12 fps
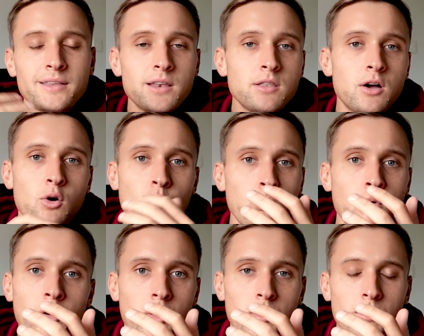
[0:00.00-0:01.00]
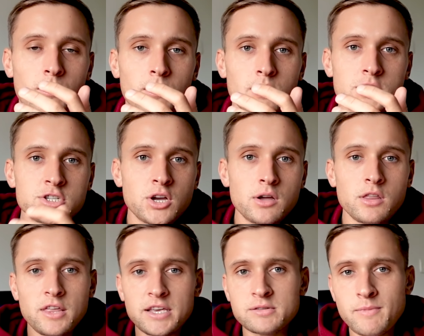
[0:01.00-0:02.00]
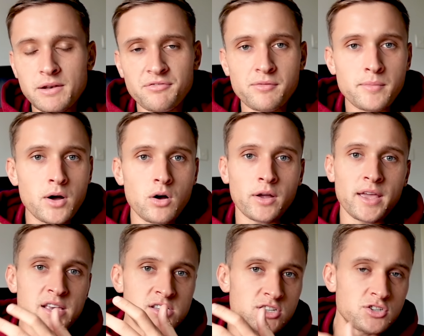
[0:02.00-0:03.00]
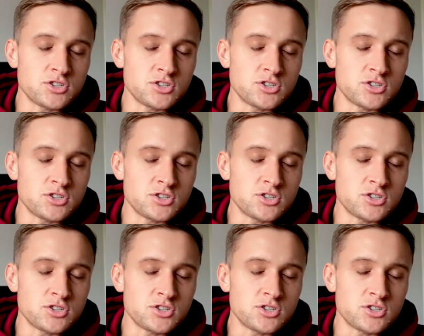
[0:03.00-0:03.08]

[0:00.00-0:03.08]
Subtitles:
didn't know what certain things meant for markets. I